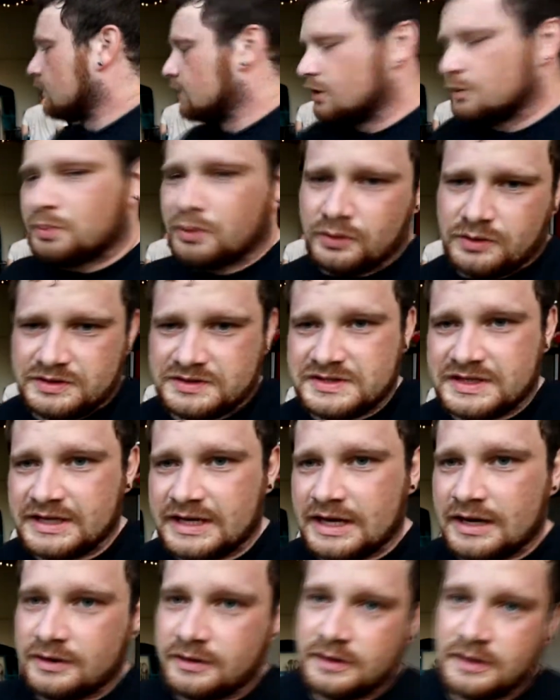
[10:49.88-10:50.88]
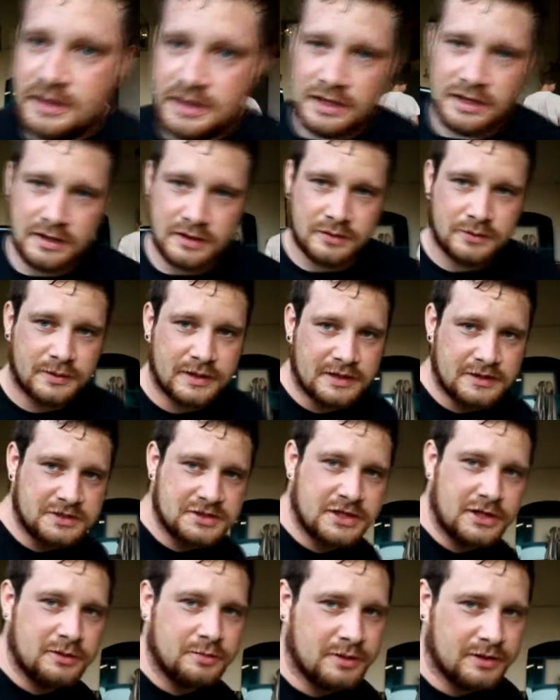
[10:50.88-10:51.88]
going to pull this thing out. We got the
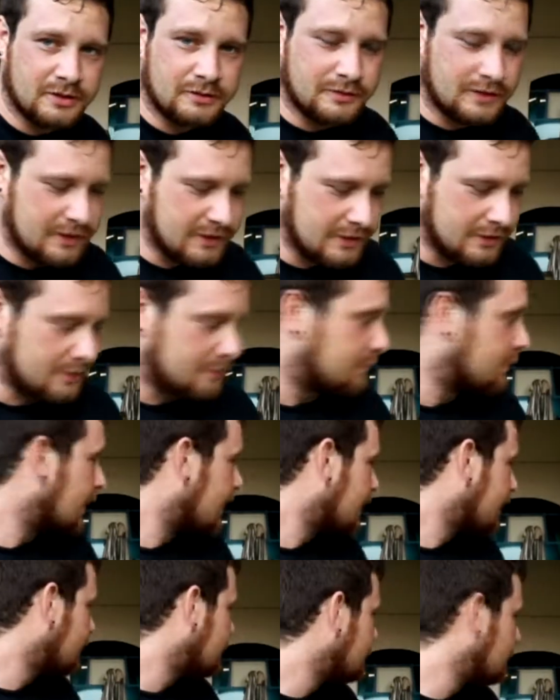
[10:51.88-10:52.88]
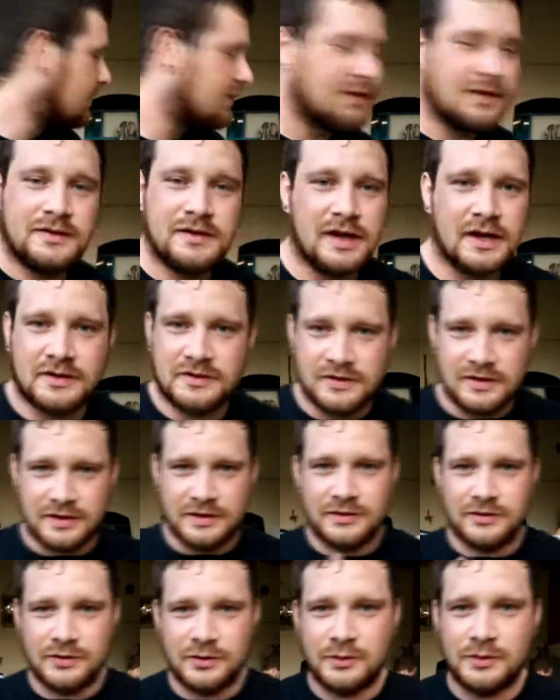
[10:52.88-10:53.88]
cherry picker right here. Brady's busy texting
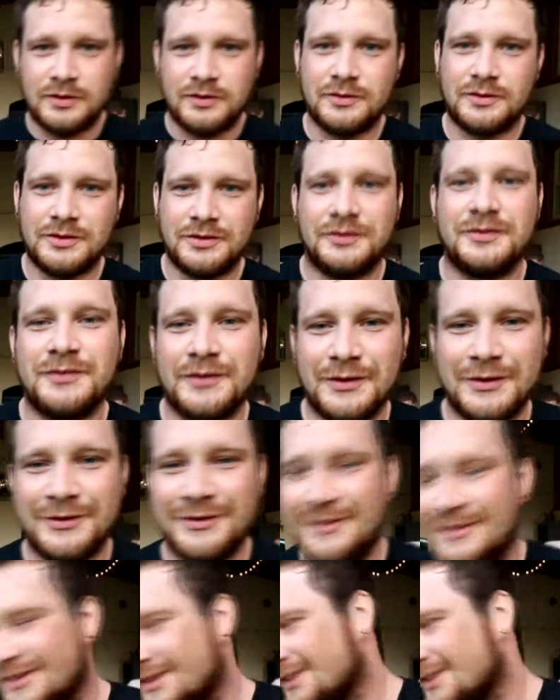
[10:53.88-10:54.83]
as always on his phone.